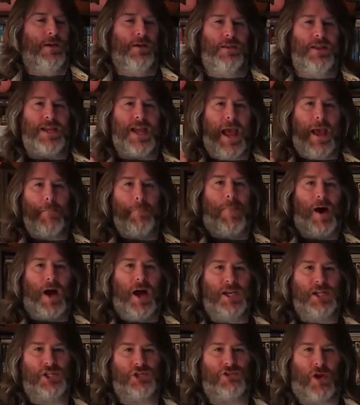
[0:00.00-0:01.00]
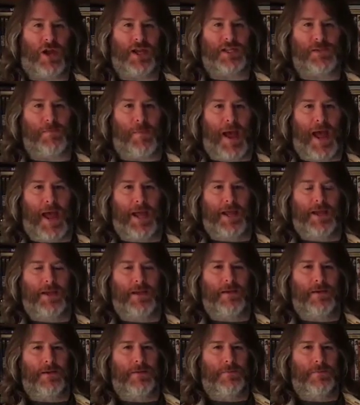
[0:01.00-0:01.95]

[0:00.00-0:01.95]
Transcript: The Empire Strikes Back.